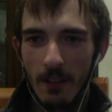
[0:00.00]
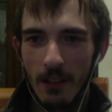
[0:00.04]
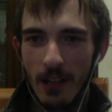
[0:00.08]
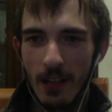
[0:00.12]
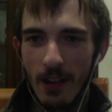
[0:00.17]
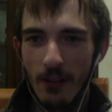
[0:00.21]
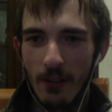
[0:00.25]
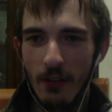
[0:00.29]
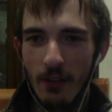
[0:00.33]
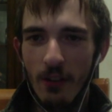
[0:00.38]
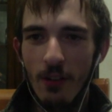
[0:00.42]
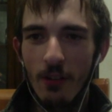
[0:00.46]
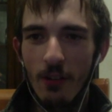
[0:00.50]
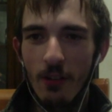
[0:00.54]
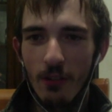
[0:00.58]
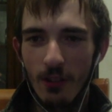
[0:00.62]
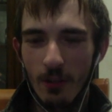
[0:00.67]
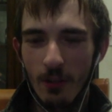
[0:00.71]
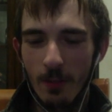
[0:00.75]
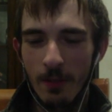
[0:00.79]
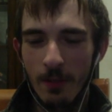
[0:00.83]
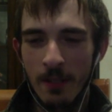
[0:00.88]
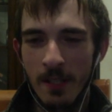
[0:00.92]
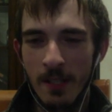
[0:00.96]
too.
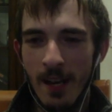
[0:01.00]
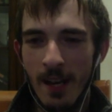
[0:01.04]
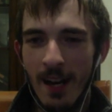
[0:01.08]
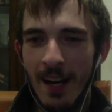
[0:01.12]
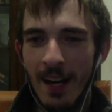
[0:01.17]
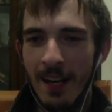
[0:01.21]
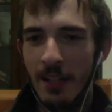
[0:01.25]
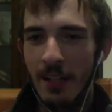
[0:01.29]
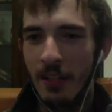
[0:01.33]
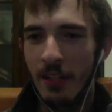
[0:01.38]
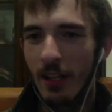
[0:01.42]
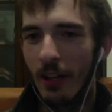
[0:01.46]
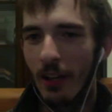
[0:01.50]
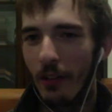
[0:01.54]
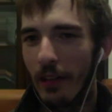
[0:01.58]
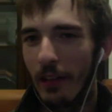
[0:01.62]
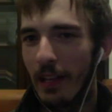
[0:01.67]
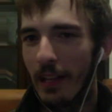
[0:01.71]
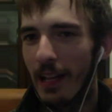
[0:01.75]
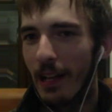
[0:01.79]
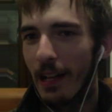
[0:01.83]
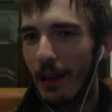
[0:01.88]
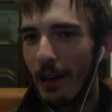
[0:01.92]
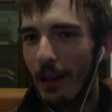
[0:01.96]
Just besides all
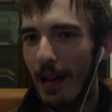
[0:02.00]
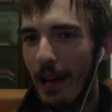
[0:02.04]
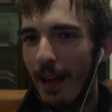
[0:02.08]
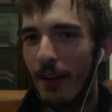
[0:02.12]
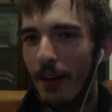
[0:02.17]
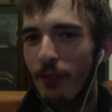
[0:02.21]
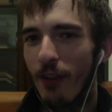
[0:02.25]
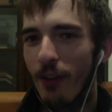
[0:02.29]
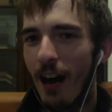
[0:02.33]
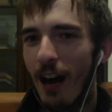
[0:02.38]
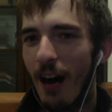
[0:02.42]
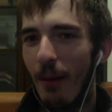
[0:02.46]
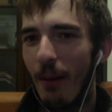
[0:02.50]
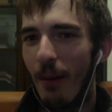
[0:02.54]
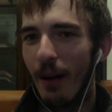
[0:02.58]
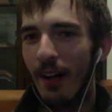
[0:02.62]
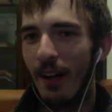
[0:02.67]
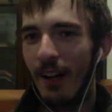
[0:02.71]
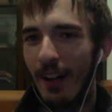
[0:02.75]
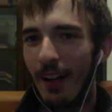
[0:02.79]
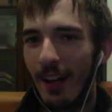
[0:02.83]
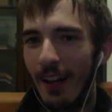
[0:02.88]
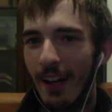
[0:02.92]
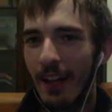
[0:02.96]
the internet drama,